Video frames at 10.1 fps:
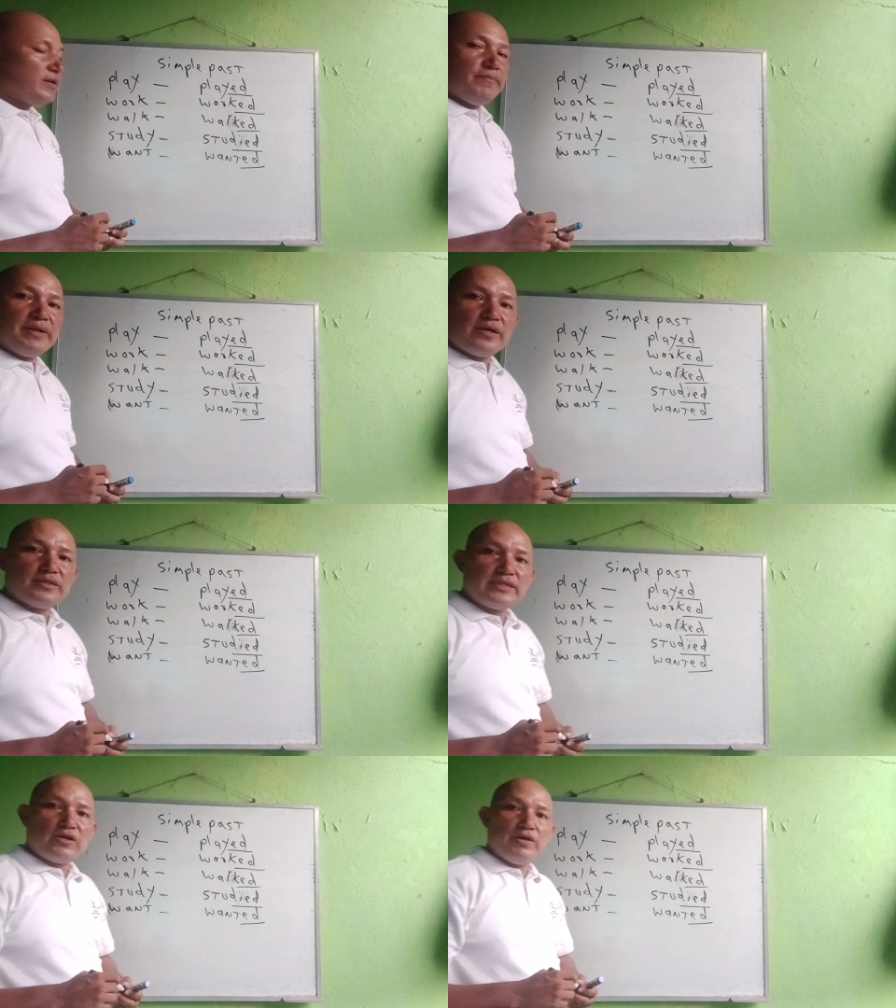
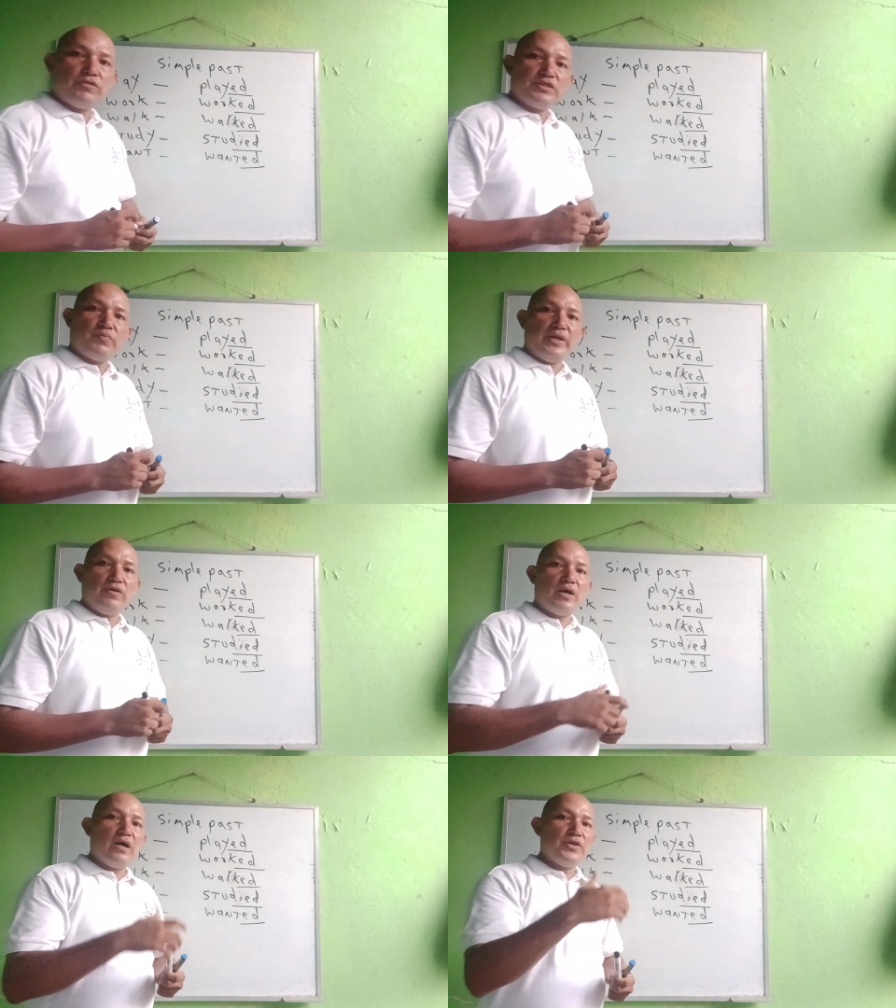because I'm going to explain
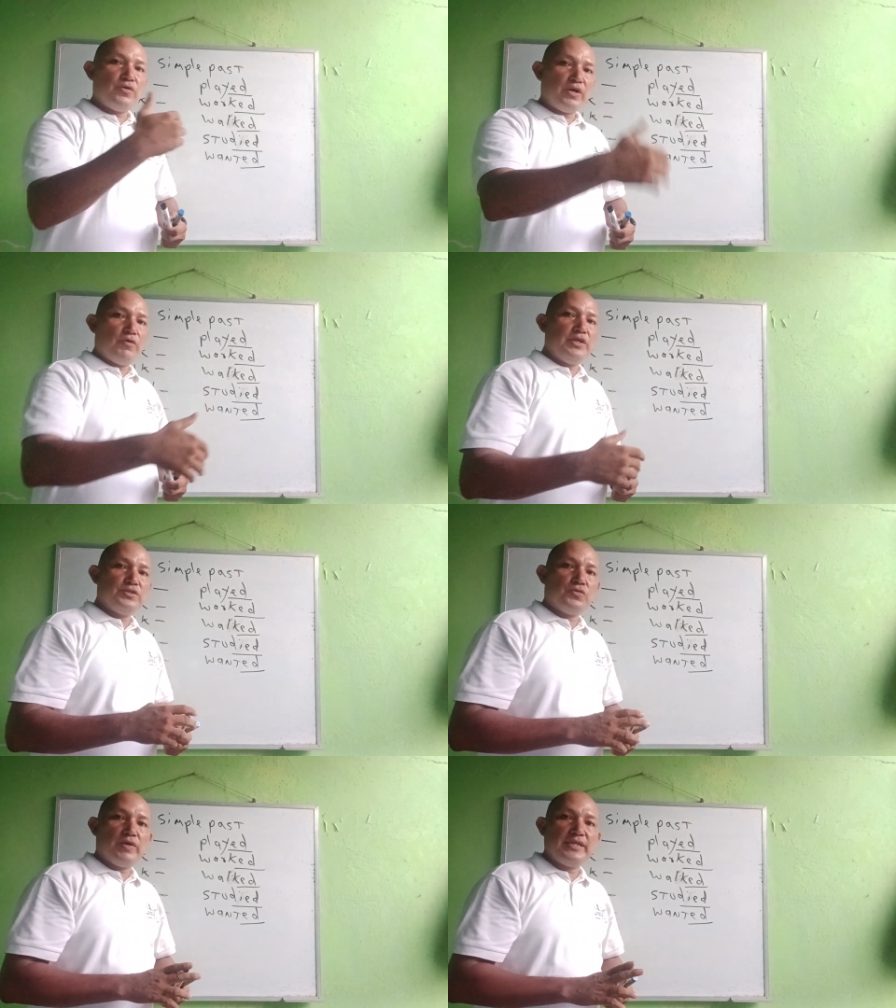you how you are going
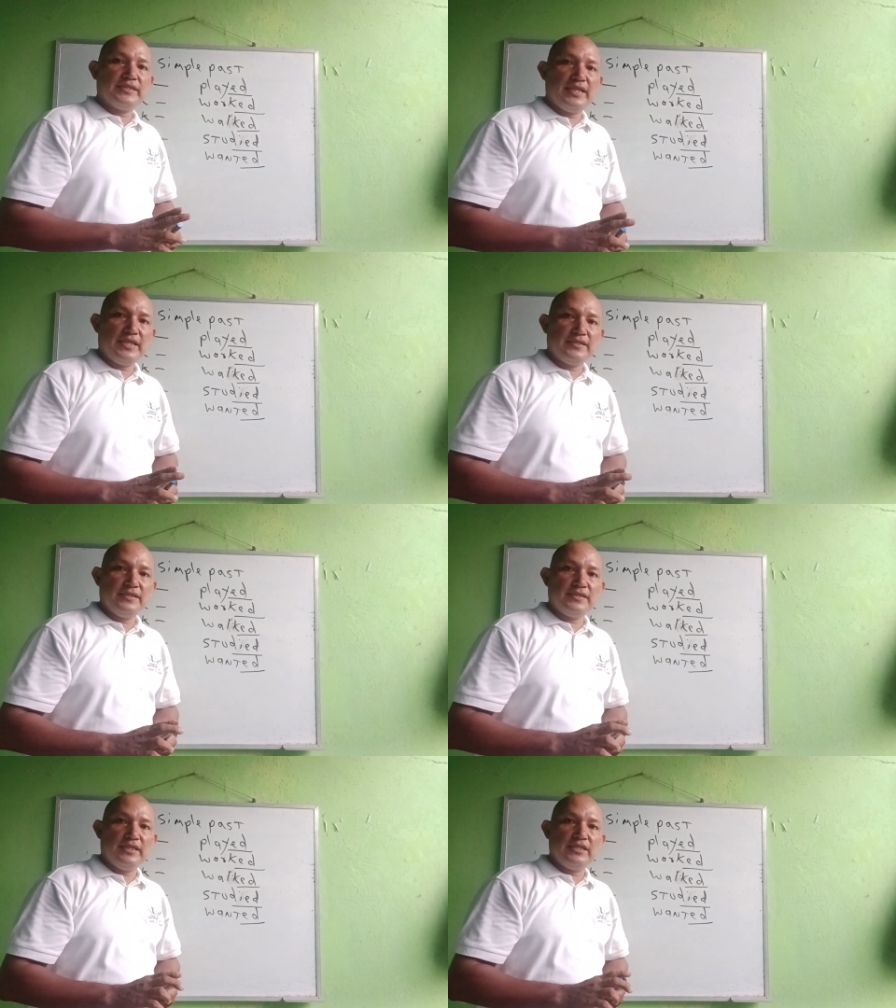to write
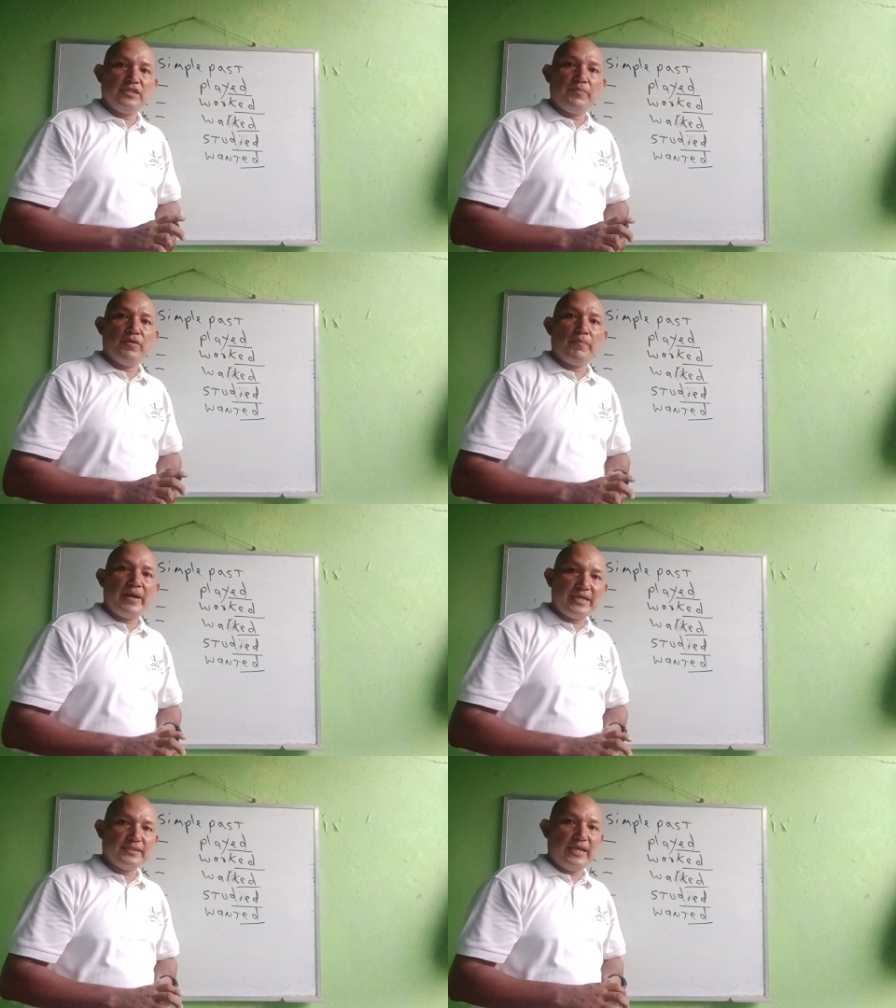sentences in simple
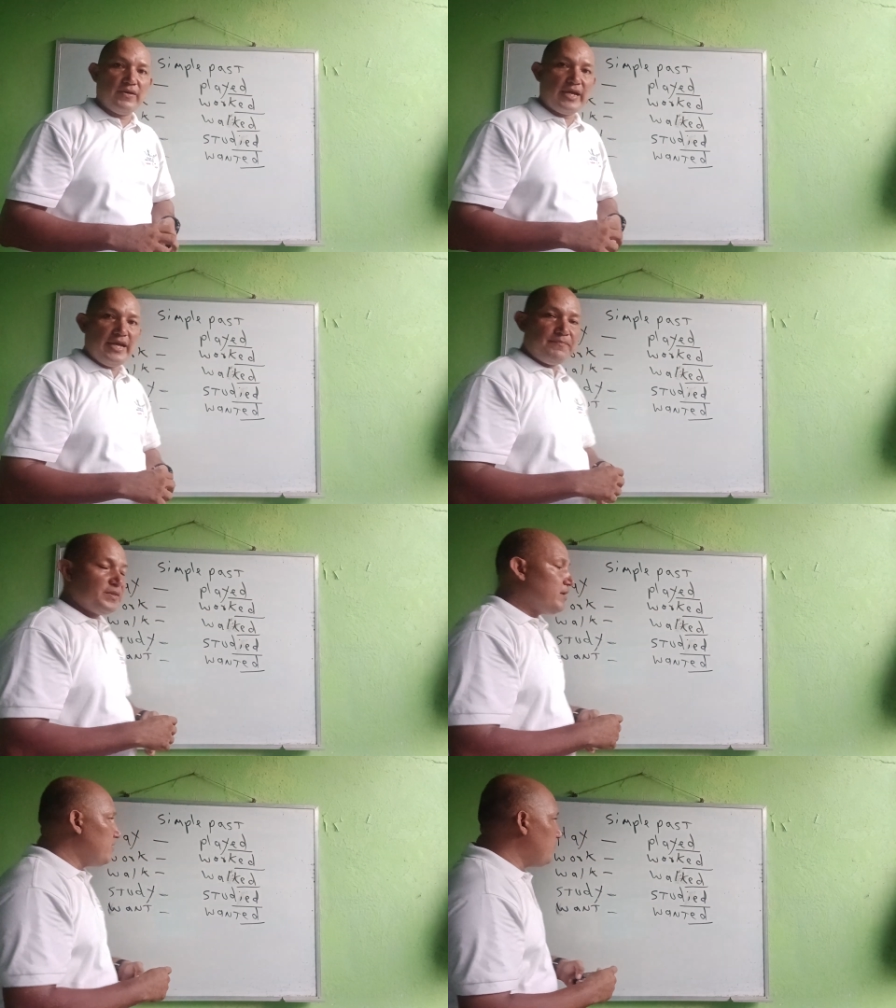past tense, okay?
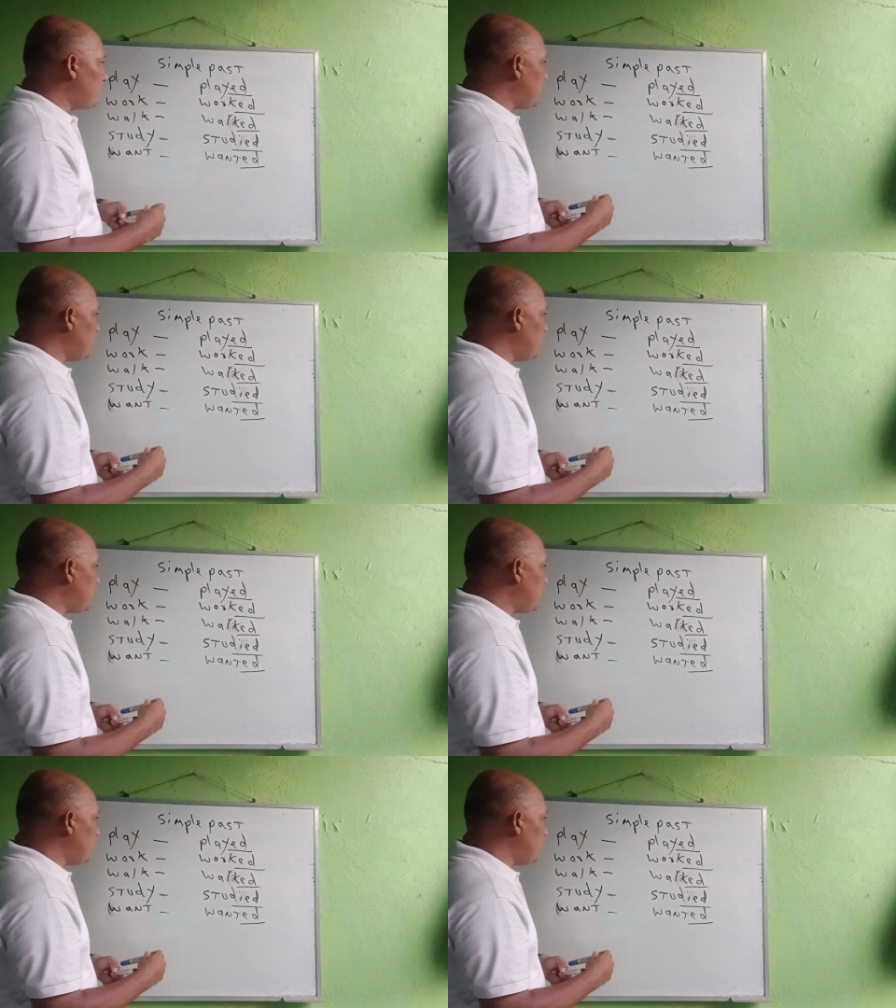For